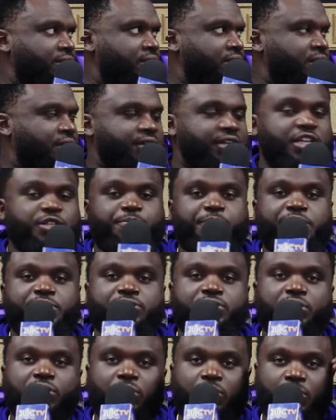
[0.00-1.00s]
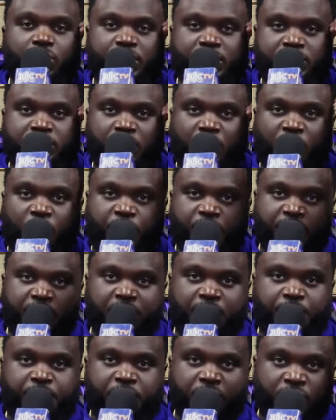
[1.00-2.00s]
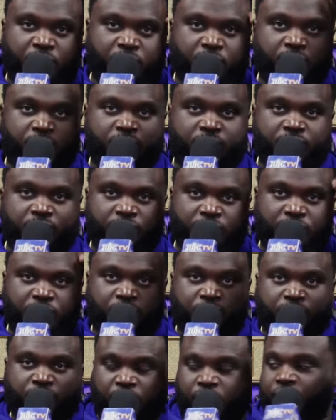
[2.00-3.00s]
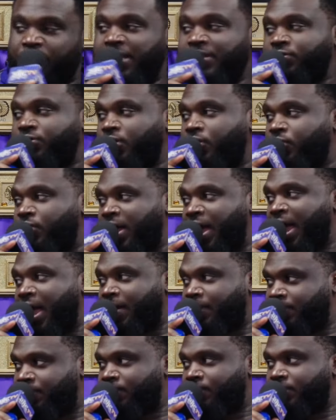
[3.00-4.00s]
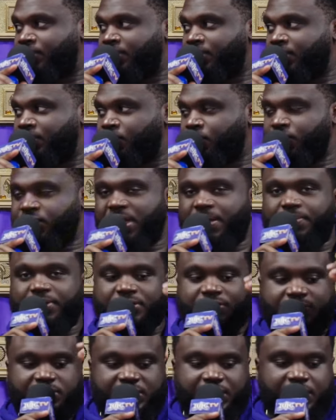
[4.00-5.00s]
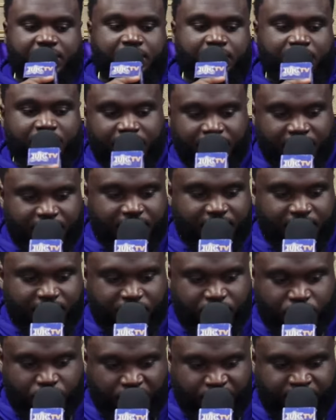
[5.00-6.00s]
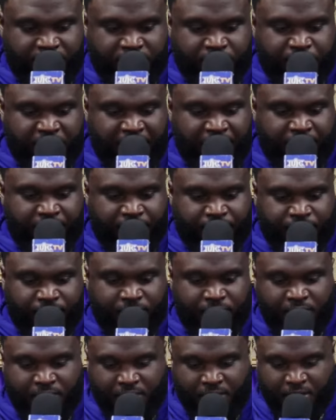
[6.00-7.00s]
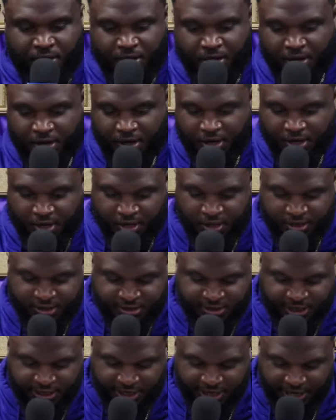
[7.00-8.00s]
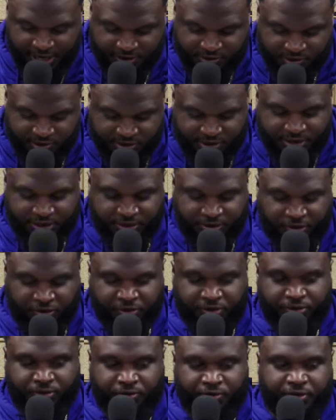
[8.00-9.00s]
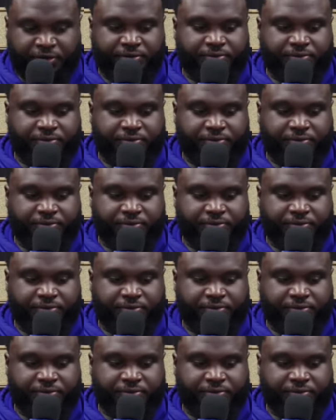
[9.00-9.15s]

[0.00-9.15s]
That's because the Lord is opening up your your third that third eye. Will you able to see the scriptures better. Uh second Ezra ten thirty three.